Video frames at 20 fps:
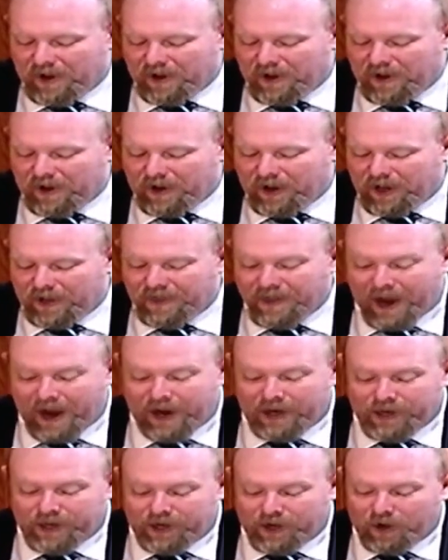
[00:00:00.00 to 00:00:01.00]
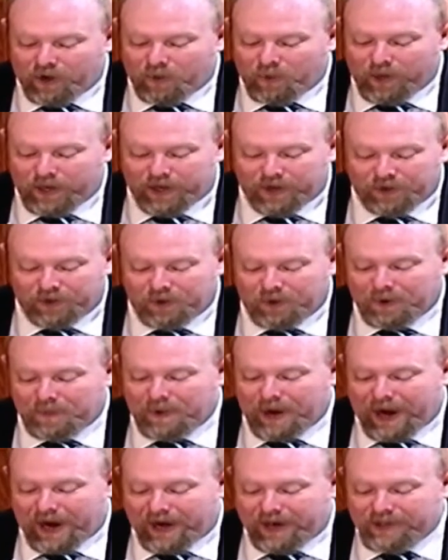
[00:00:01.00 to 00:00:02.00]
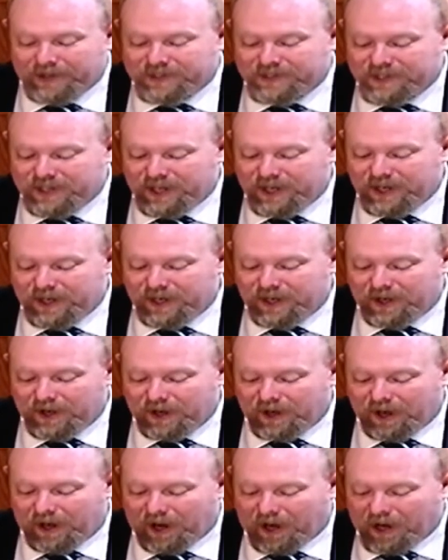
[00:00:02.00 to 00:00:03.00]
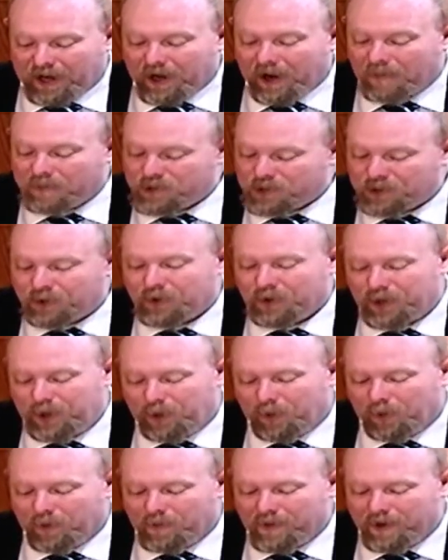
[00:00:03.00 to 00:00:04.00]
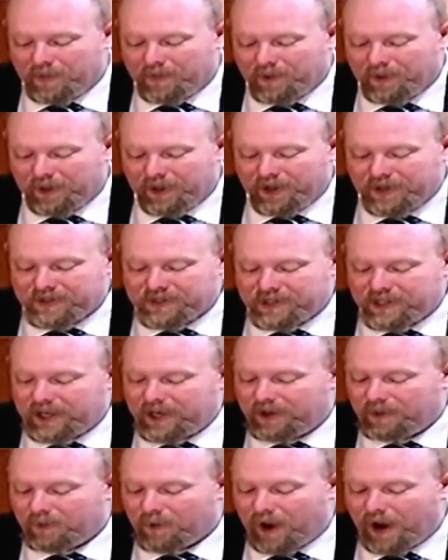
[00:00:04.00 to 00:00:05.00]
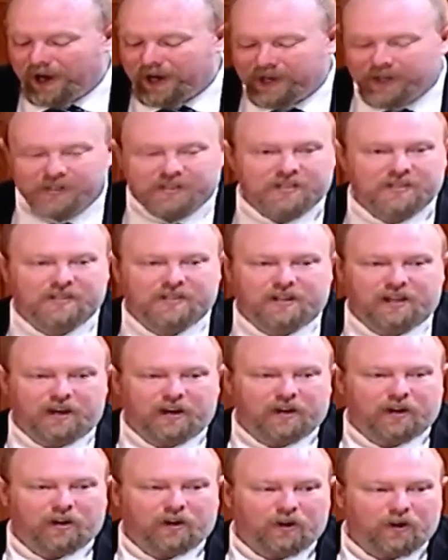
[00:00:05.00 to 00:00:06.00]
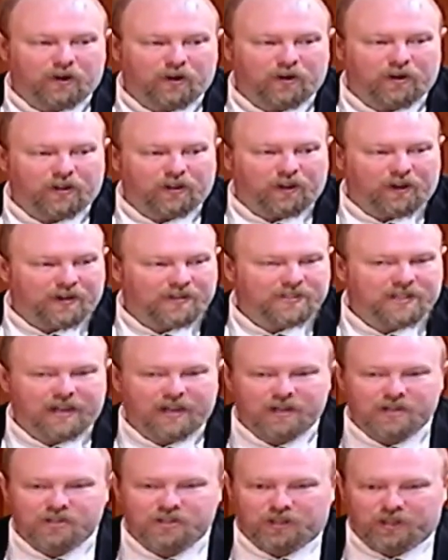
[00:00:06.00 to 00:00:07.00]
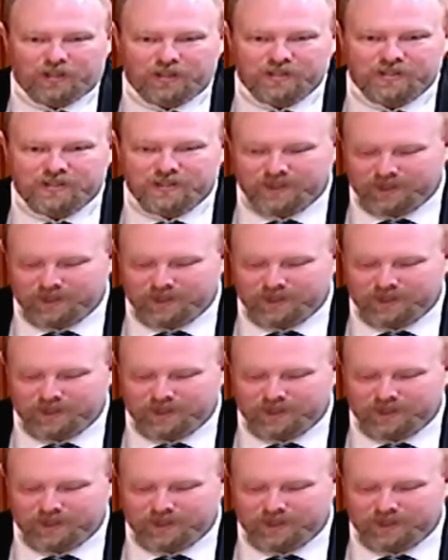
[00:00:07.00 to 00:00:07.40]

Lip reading: In that year, we can look back and see, and I'm sure you remember this, the riots that occurred in Los Angeles.